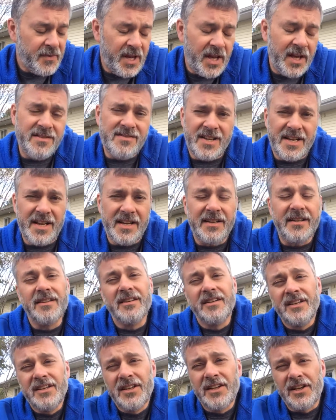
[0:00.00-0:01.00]
And it's like,
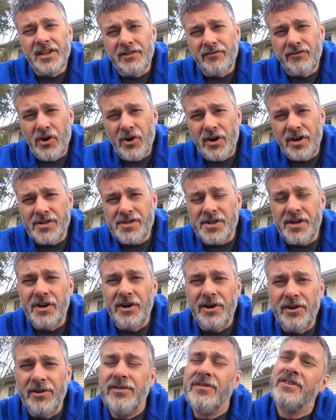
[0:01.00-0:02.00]
and of course, you
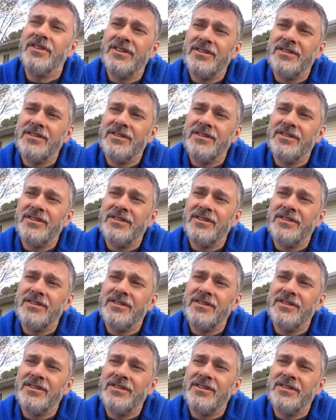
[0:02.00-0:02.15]
know,